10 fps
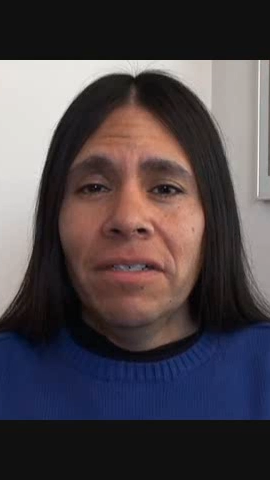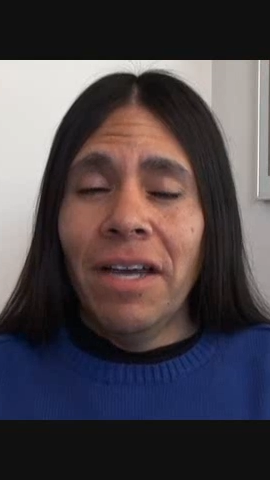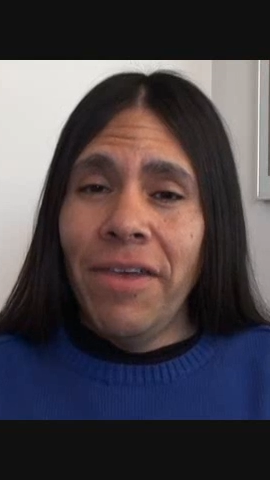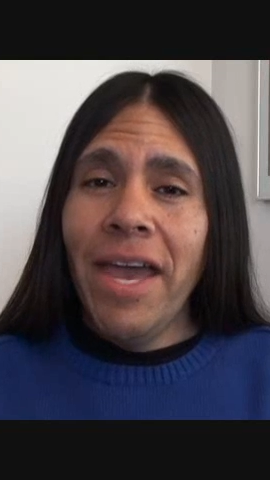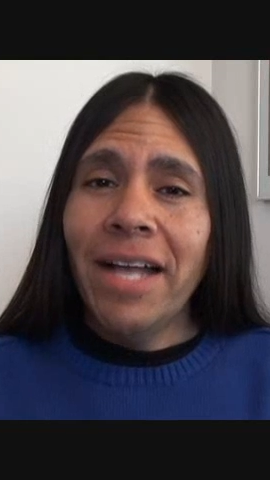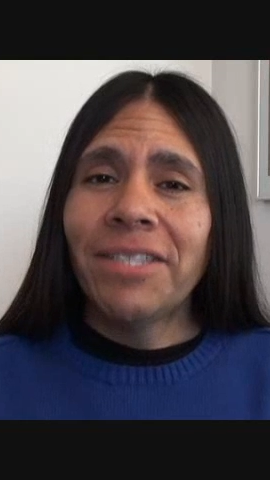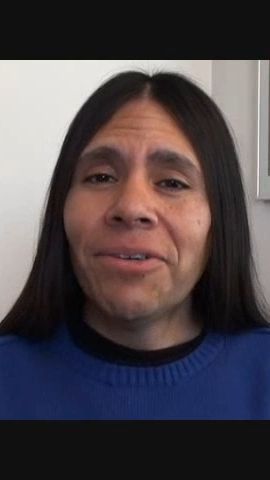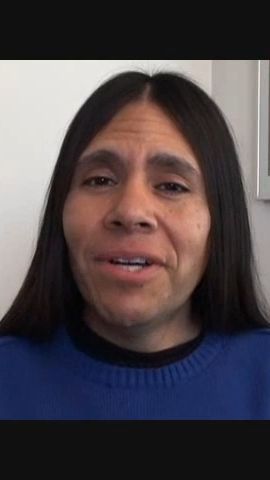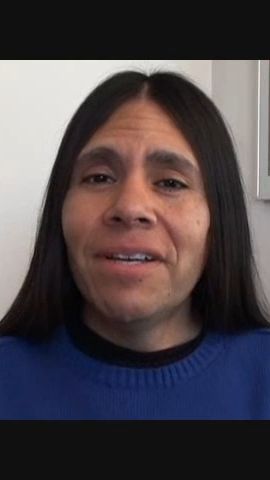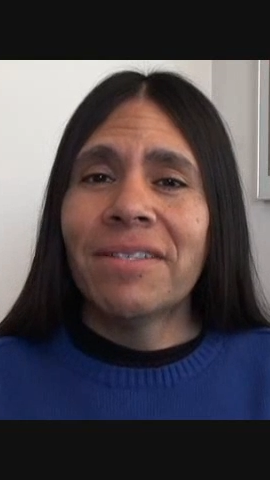And the
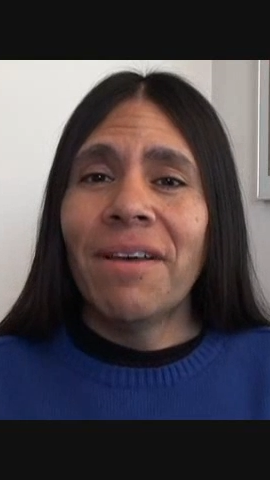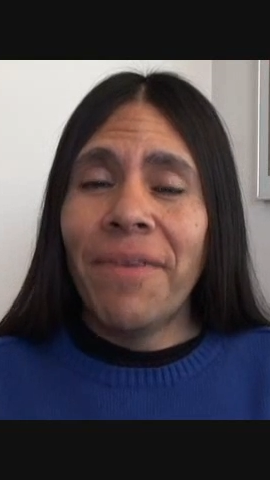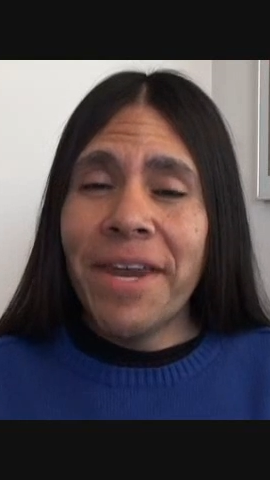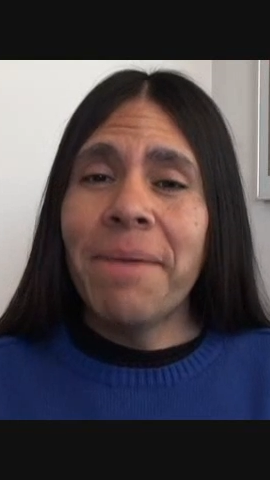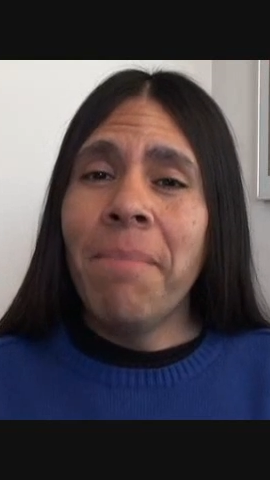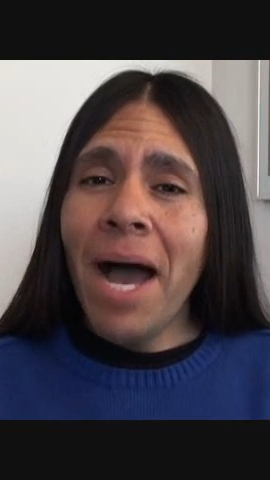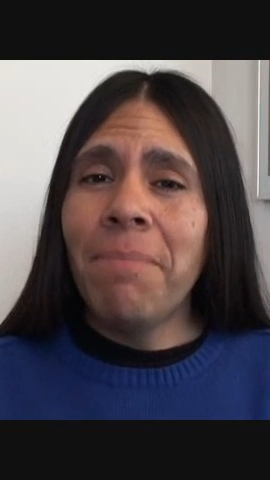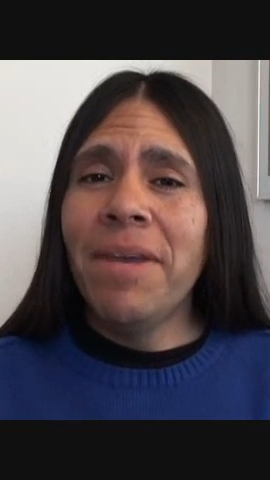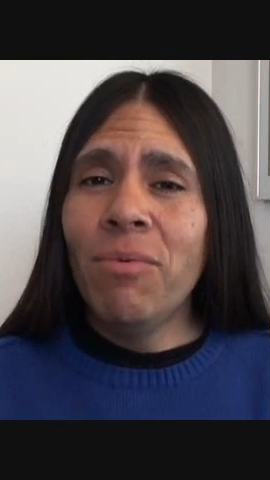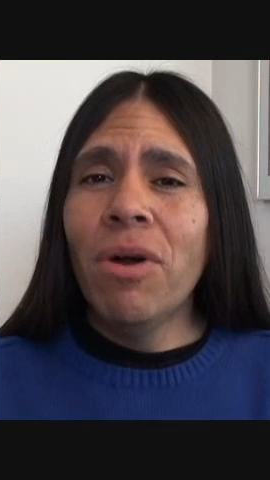answer is that it
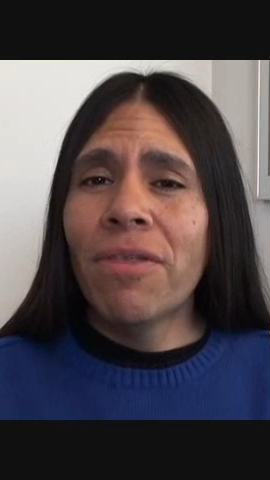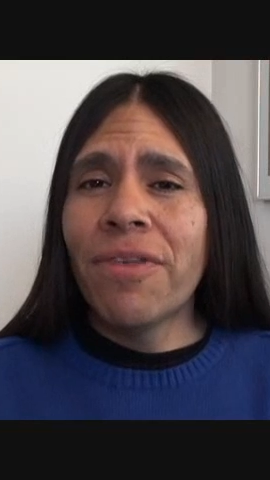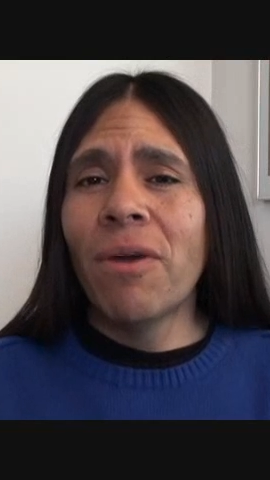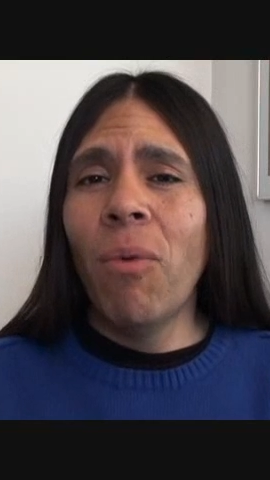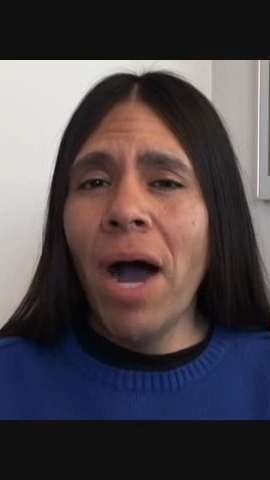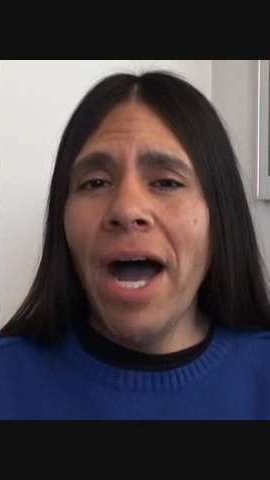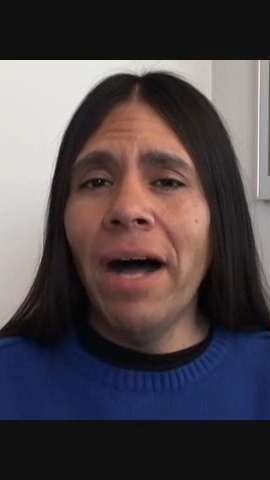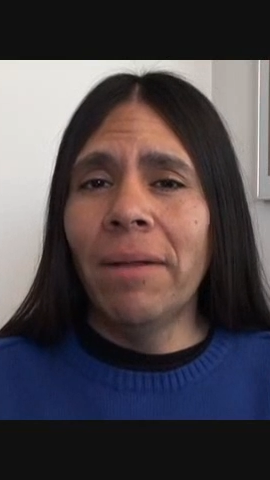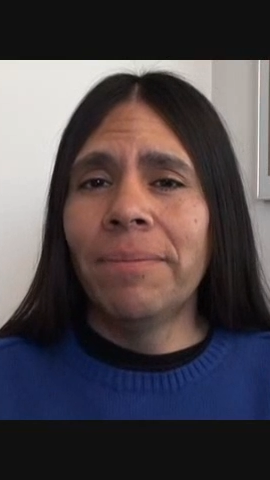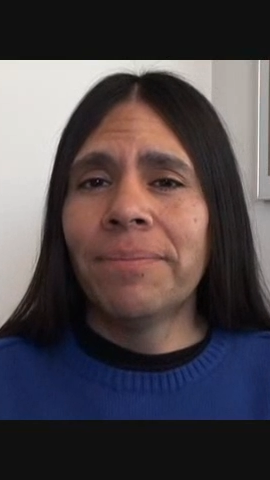might be worth their
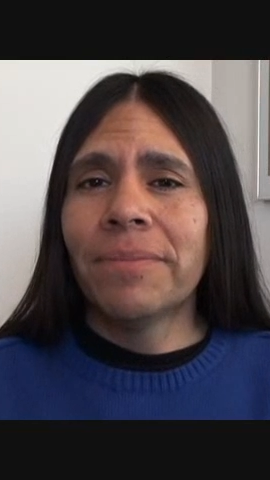while.